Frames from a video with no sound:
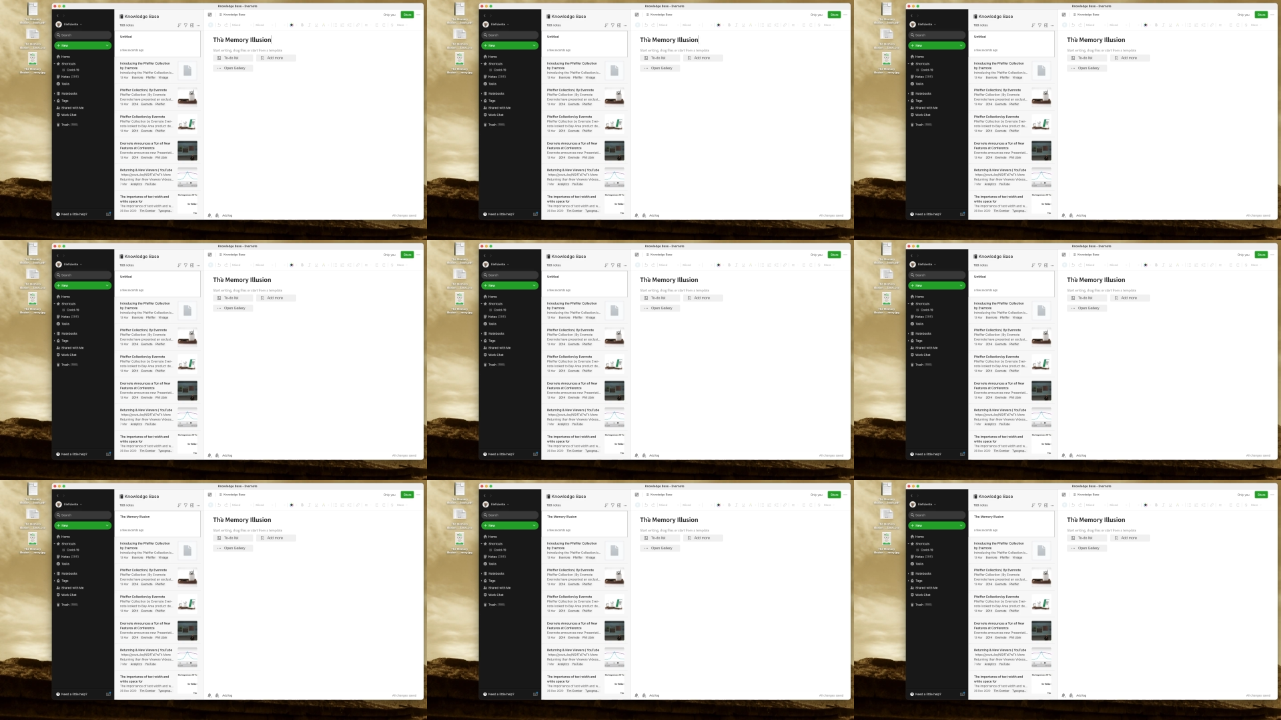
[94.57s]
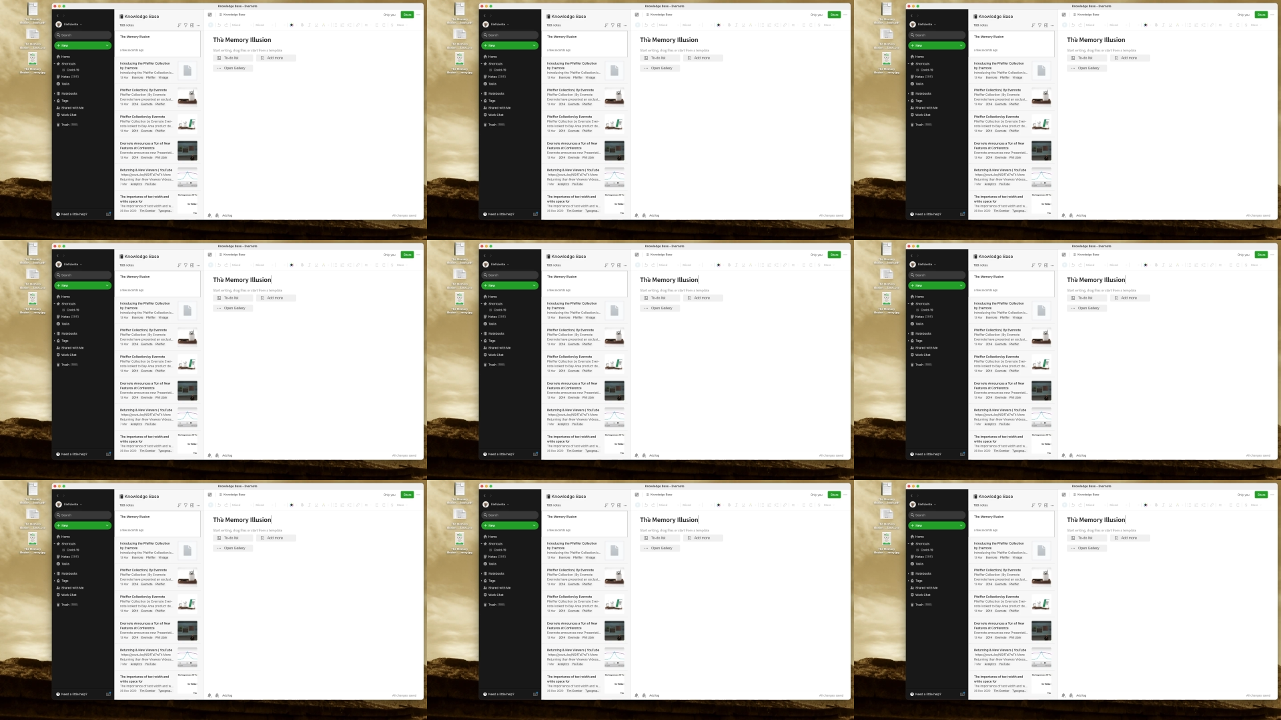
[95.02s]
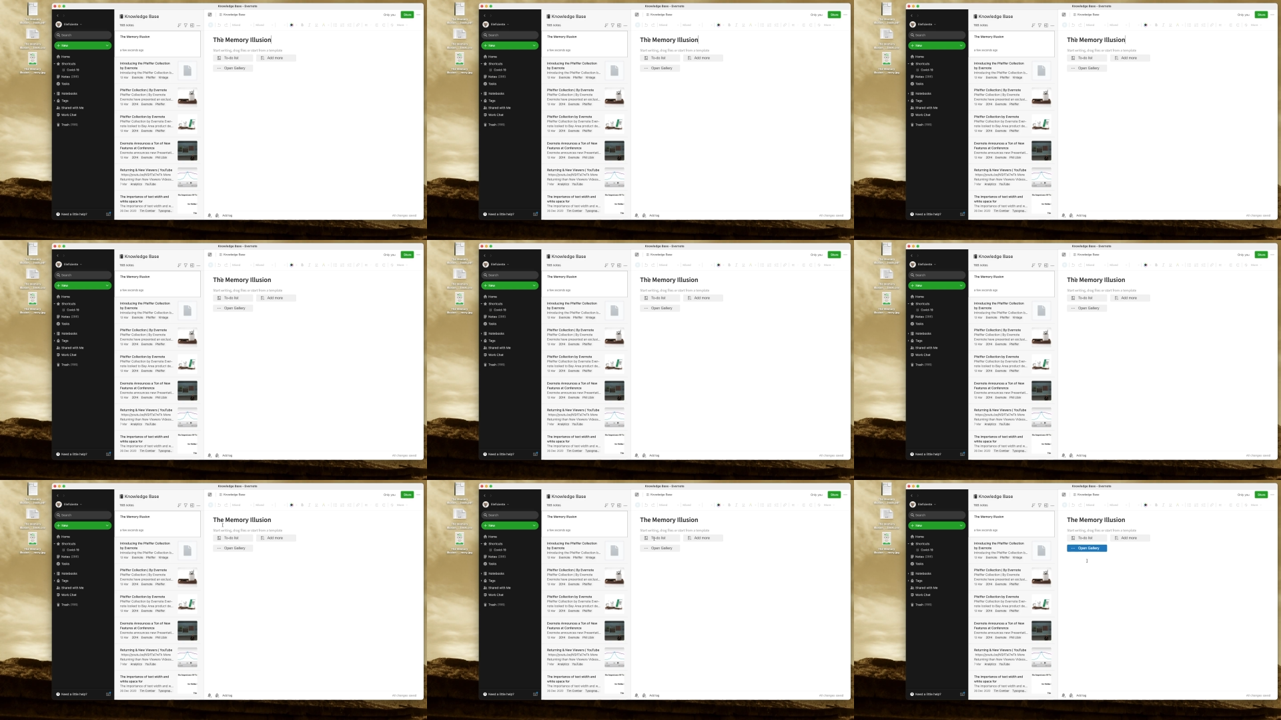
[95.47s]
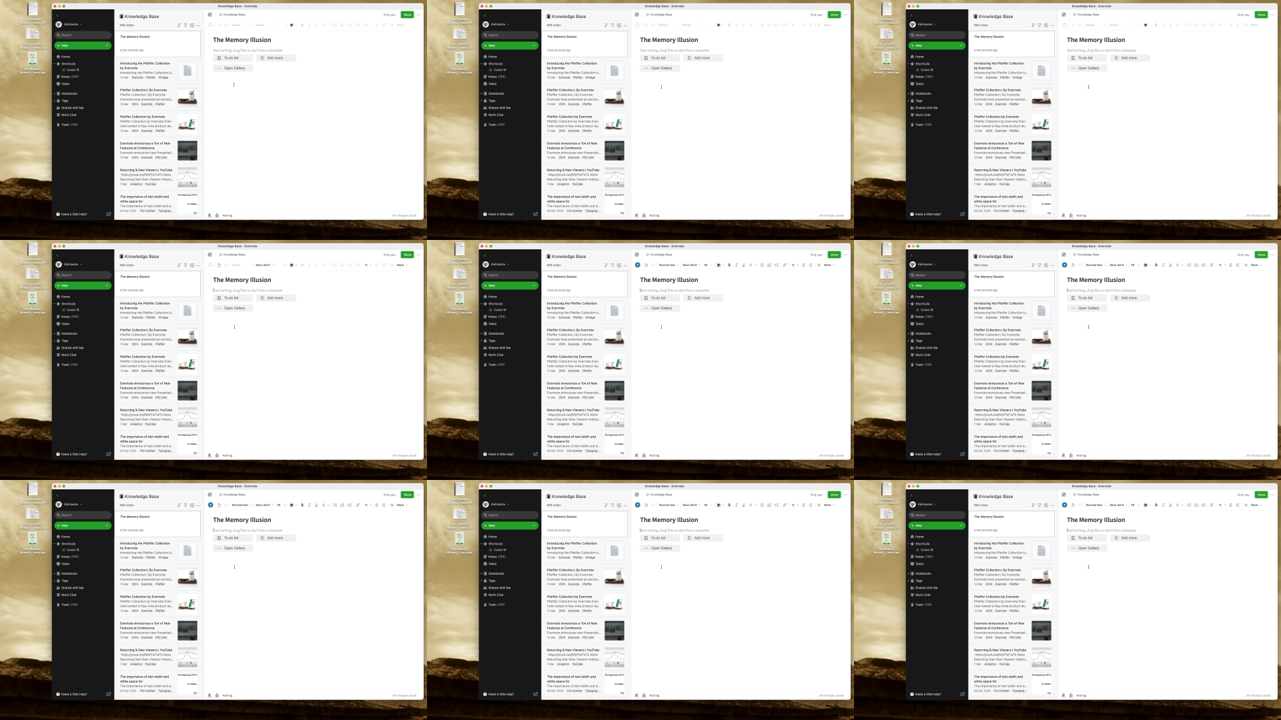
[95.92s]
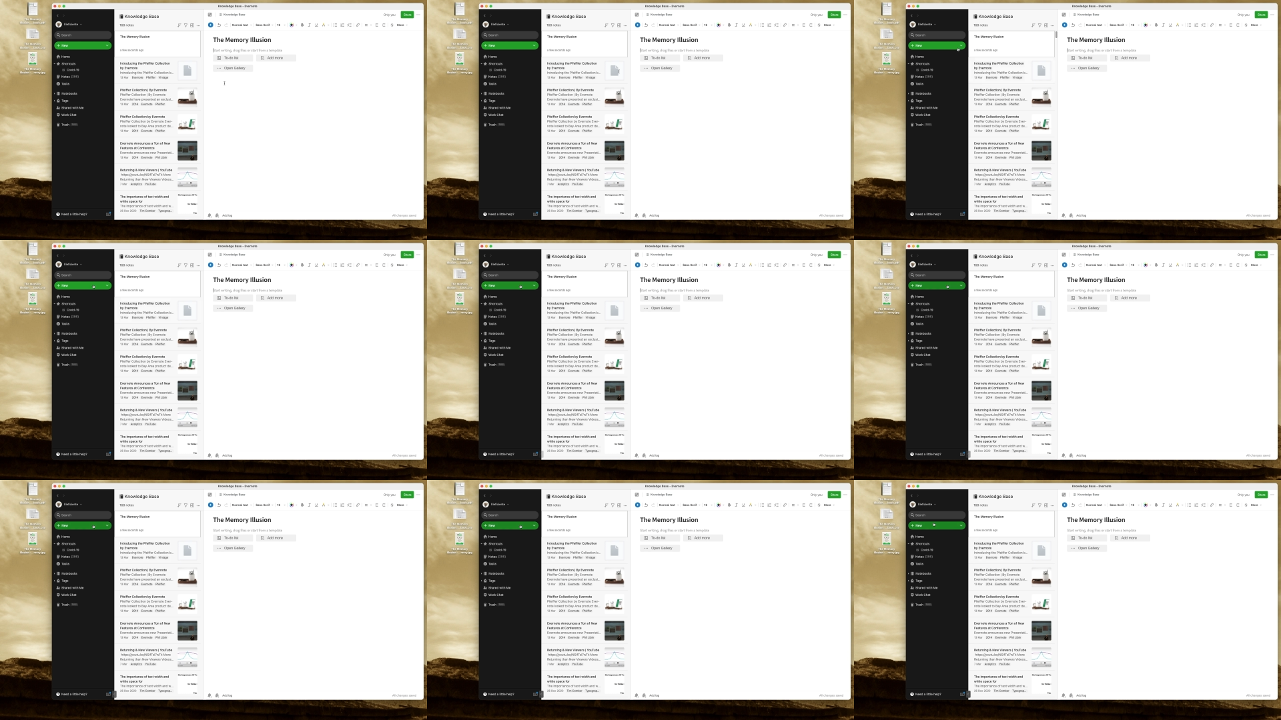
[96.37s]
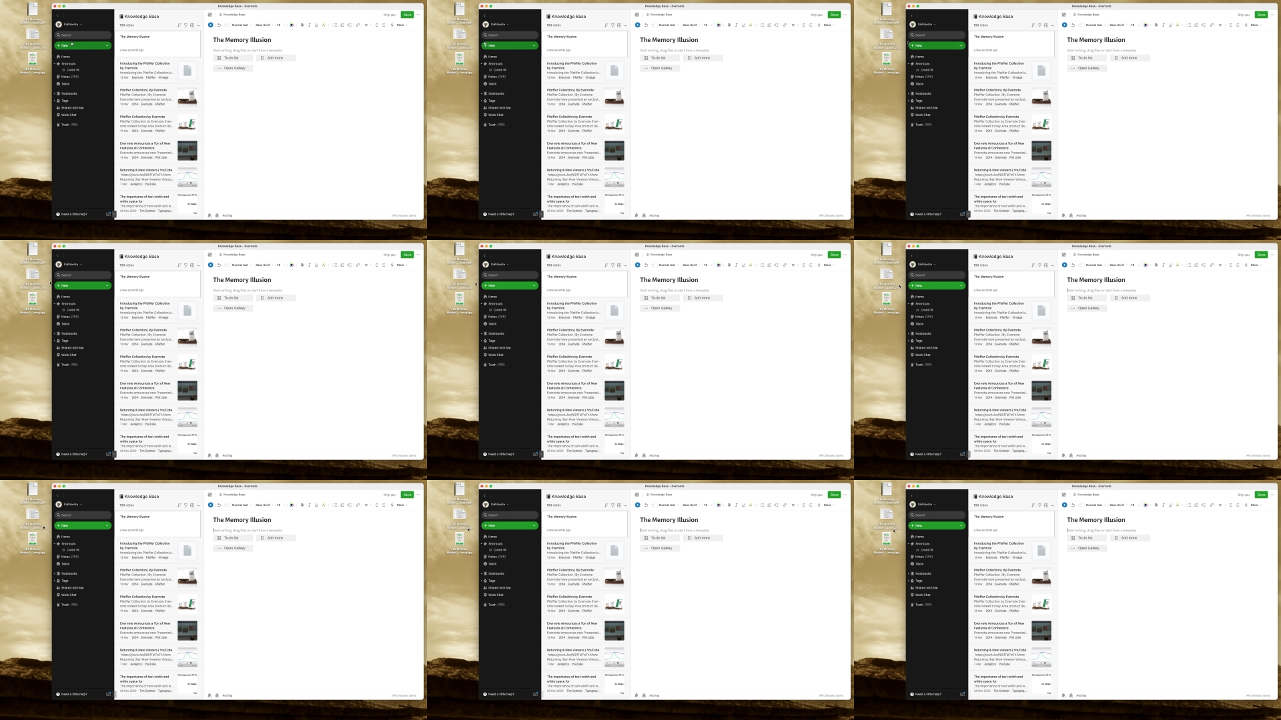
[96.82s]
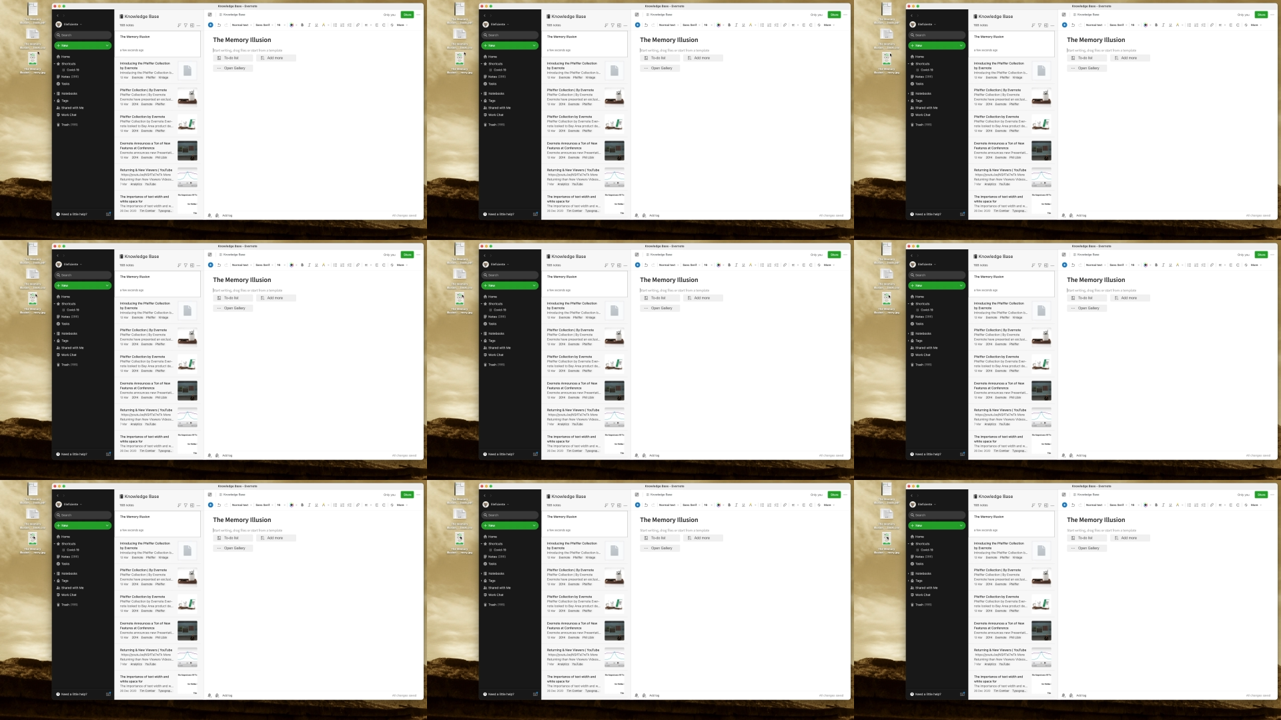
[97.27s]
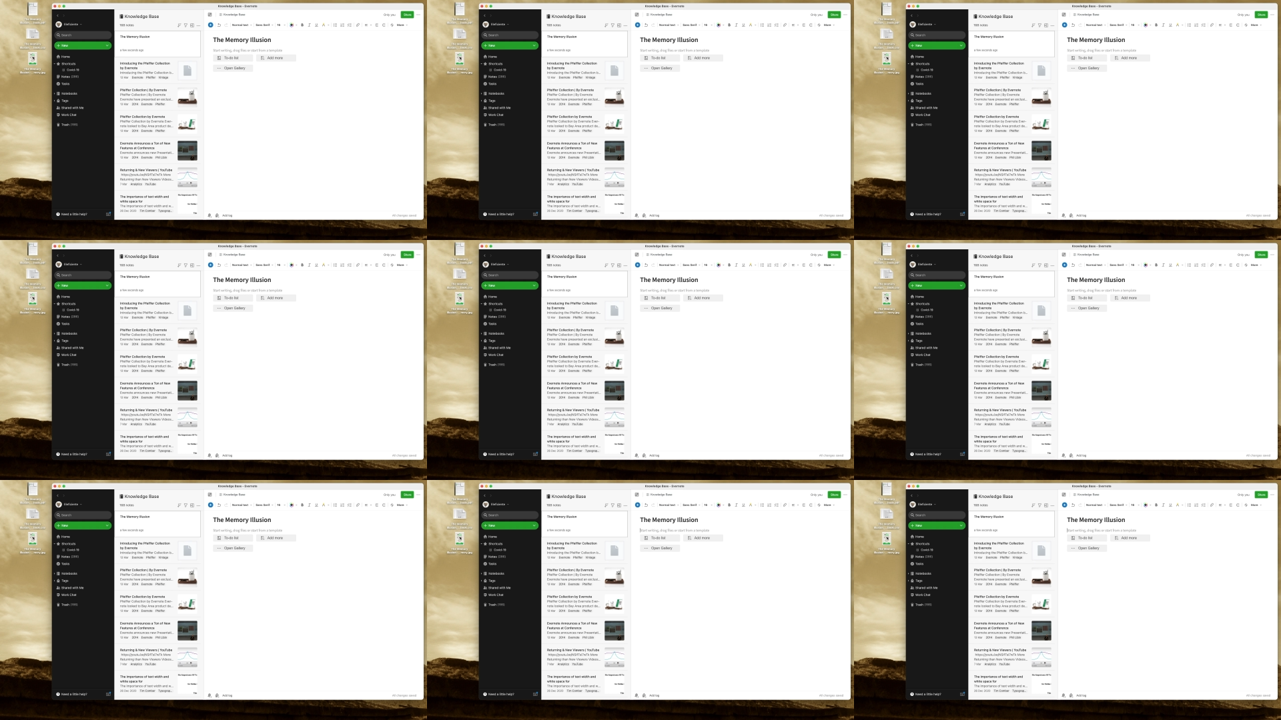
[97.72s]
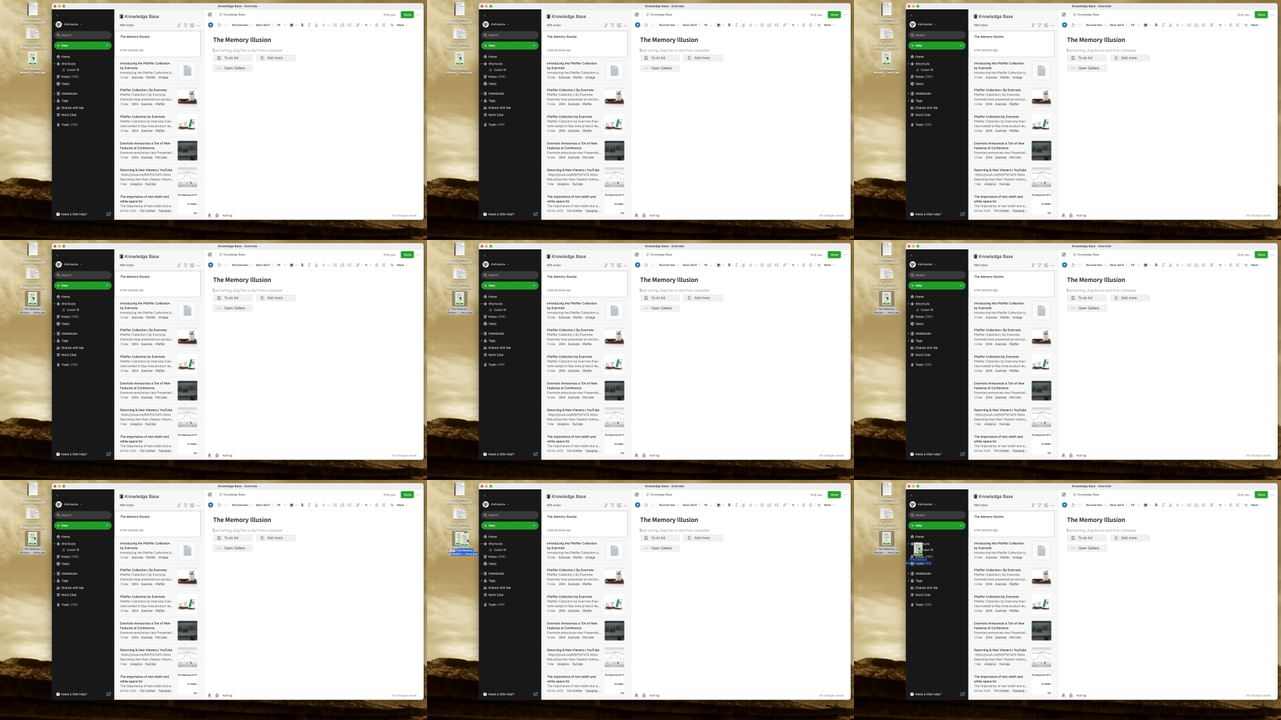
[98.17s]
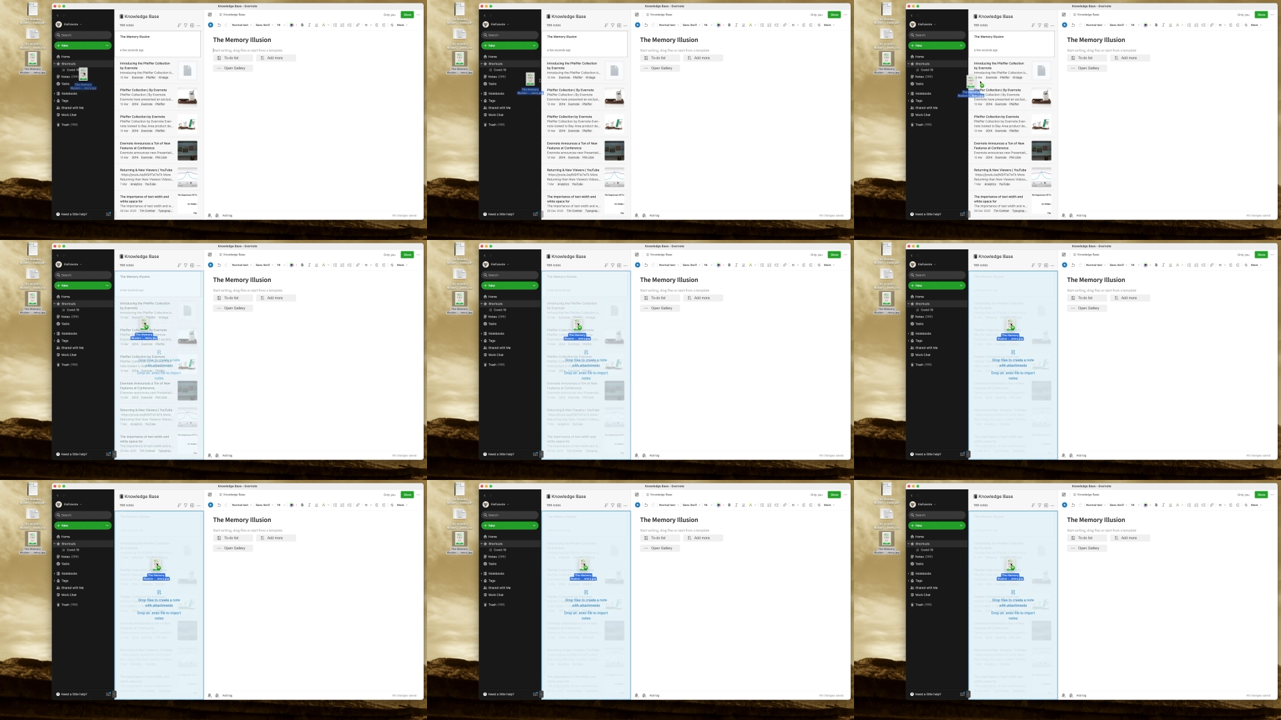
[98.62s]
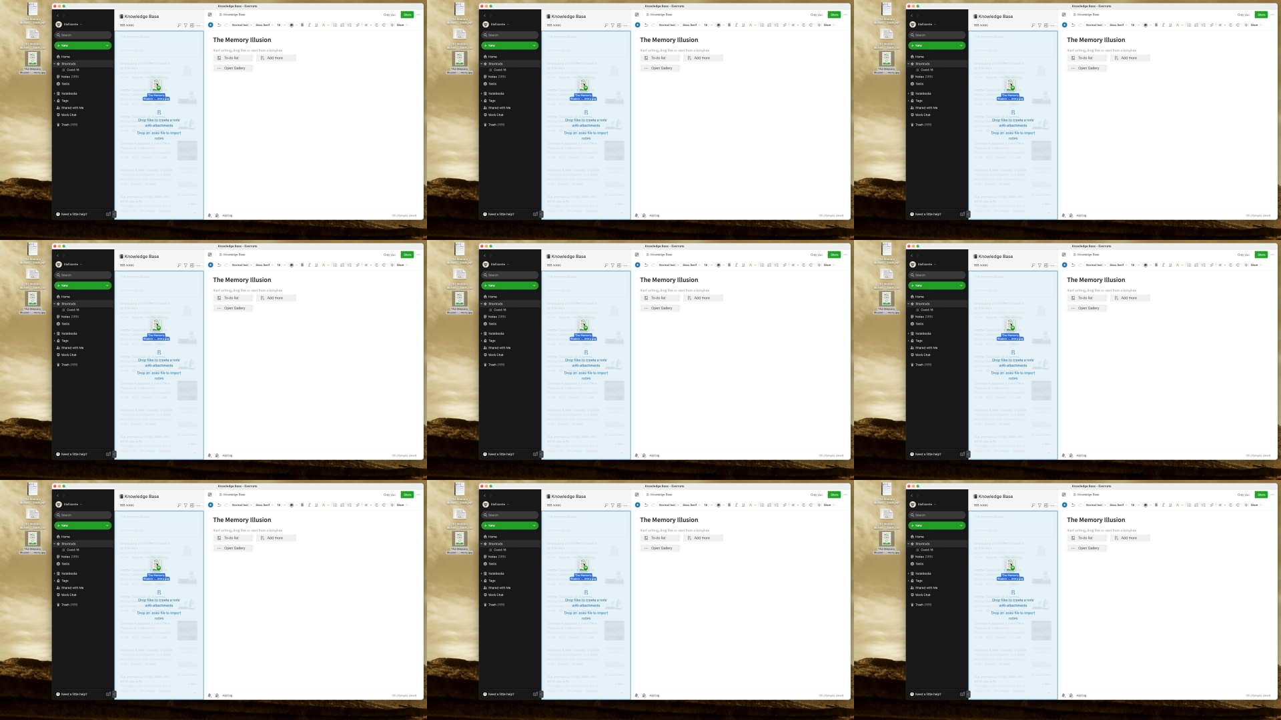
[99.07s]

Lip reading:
Nobody's mouth can be seen.